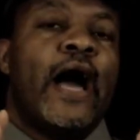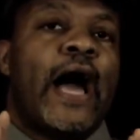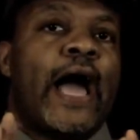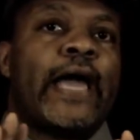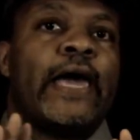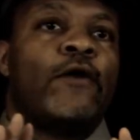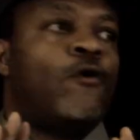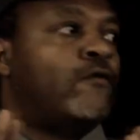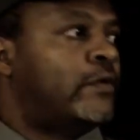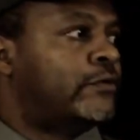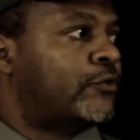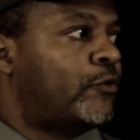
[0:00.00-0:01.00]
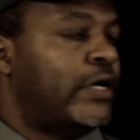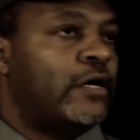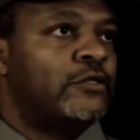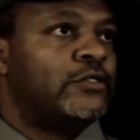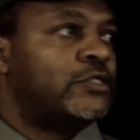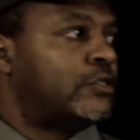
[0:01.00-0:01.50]
I got over
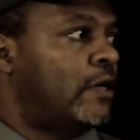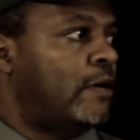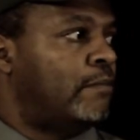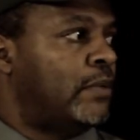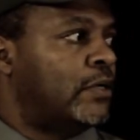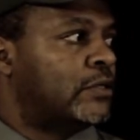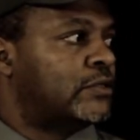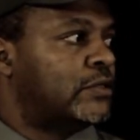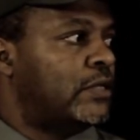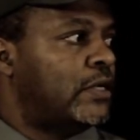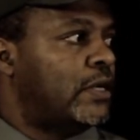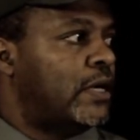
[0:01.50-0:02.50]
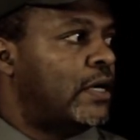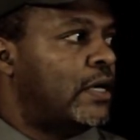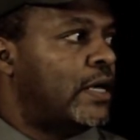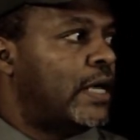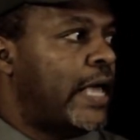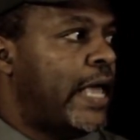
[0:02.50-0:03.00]
300 songbooks.
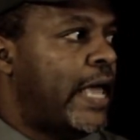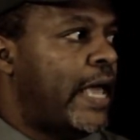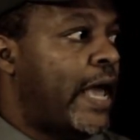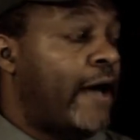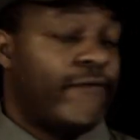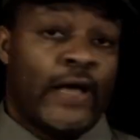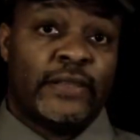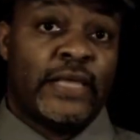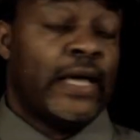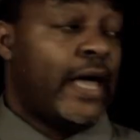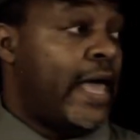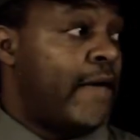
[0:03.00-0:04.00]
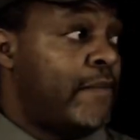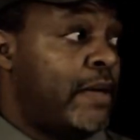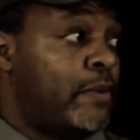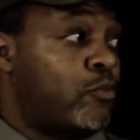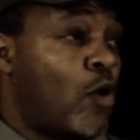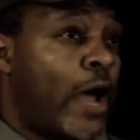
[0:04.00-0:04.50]
I think I had
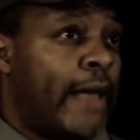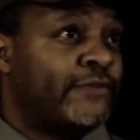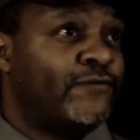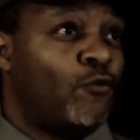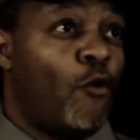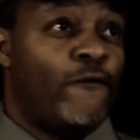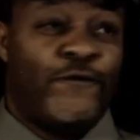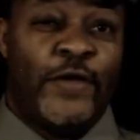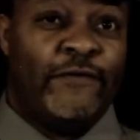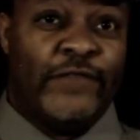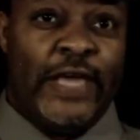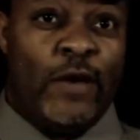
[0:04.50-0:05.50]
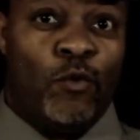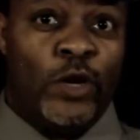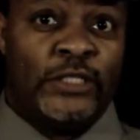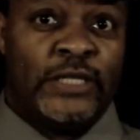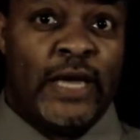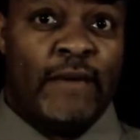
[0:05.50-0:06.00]
maybe perhaps 450 at
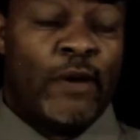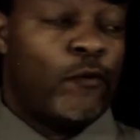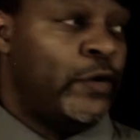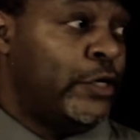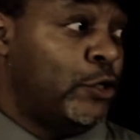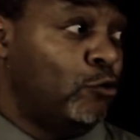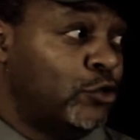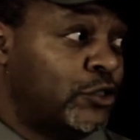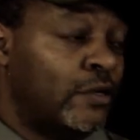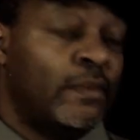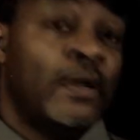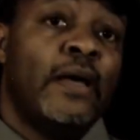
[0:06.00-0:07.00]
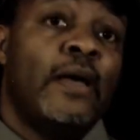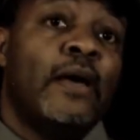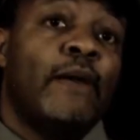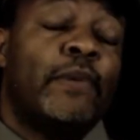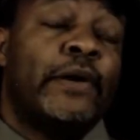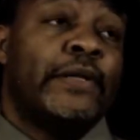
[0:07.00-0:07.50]
one time. I reduced them.
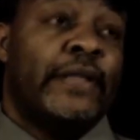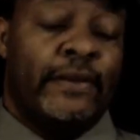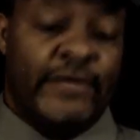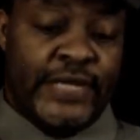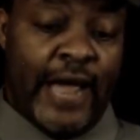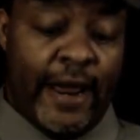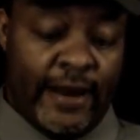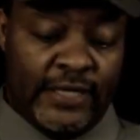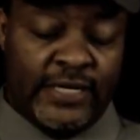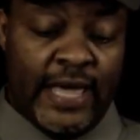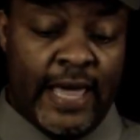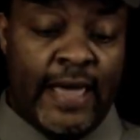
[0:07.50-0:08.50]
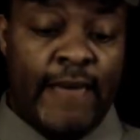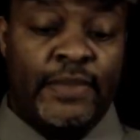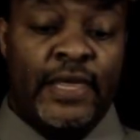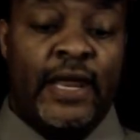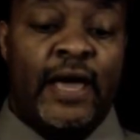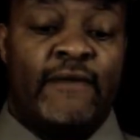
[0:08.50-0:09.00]
But the entire time
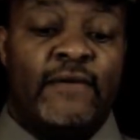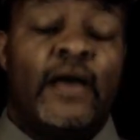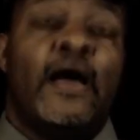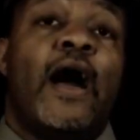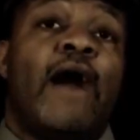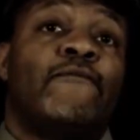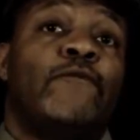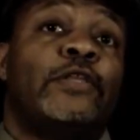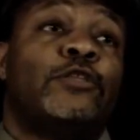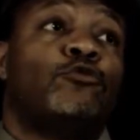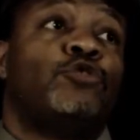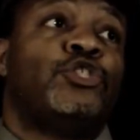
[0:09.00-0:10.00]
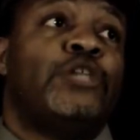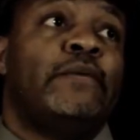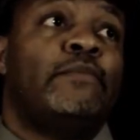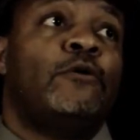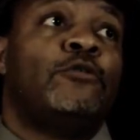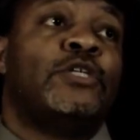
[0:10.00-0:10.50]
that I went through
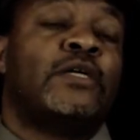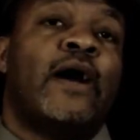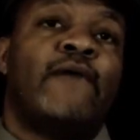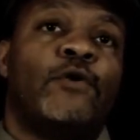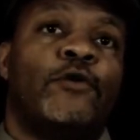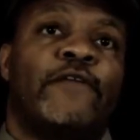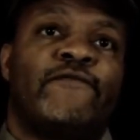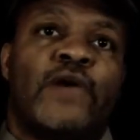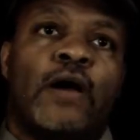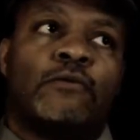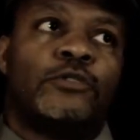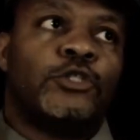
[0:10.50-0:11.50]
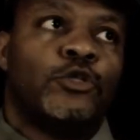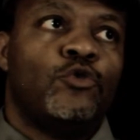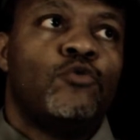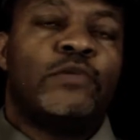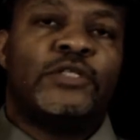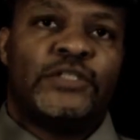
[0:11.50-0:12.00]
sheet music, I've only found
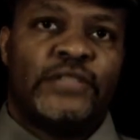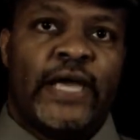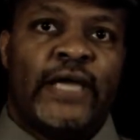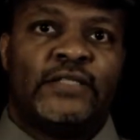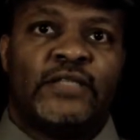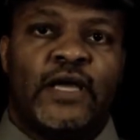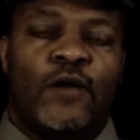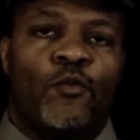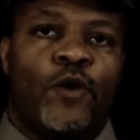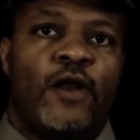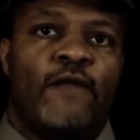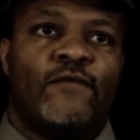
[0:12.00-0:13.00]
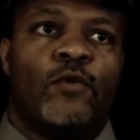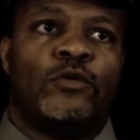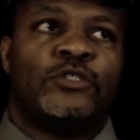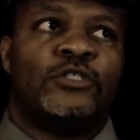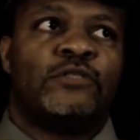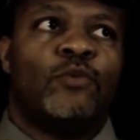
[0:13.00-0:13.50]
2 mistakes. And one of them
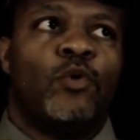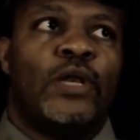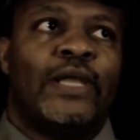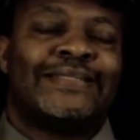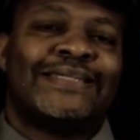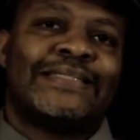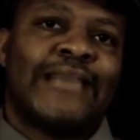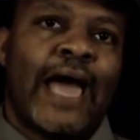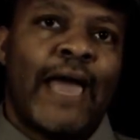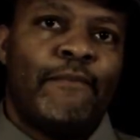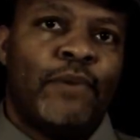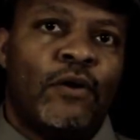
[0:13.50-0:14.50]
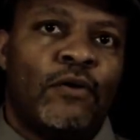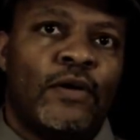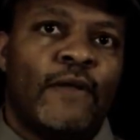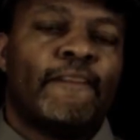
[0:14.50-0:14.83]
was just more or less a typo.